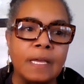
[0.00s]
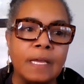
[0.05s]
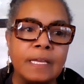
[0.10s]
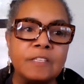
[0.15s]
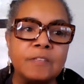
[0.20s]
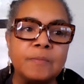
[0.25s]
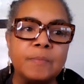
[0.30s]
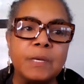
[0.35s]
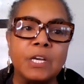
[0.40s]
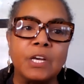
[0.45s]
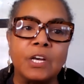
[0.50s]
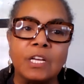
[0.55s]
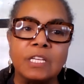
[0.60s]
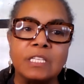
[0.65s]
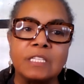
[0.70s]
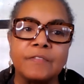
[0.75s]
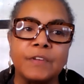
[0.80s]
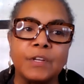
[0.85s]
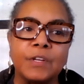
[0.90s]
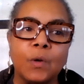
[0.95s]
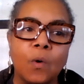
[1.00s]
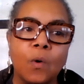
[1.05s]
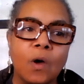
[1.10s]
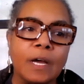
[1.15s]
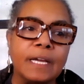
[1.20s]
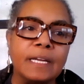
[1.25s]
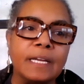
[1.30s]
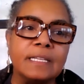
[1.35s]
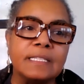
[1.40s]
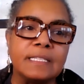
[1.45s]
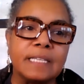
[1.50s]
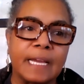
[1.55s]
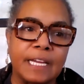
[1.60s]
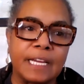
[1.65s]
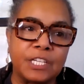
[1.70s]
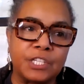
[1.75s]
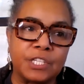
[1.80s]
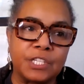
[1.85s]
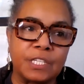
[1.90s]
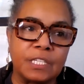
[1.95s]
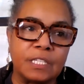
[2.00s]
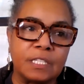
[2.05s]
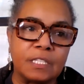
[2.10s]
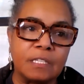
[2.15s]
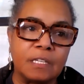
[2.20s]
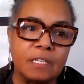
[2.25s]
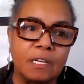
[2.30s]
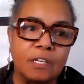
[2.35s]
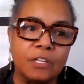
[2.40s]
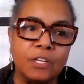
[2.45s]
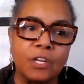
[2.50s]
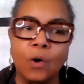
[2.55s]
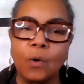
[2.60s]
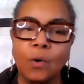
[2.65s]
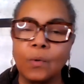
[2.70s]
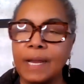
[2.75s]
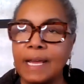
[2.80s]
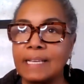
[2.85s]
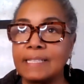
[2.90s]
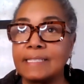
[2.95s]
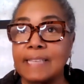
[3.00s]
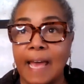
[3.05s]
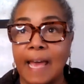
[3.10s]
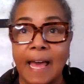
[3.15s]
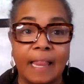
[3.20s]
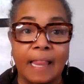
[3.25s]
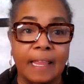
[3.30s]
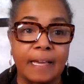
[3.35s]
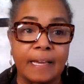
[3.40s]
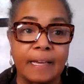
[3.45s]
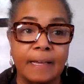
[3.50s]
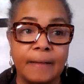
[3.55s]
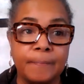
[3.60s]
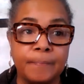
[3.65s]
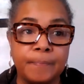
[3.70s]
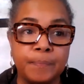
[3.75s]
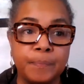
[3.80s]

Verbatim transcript: is because of an organization known as ALEC.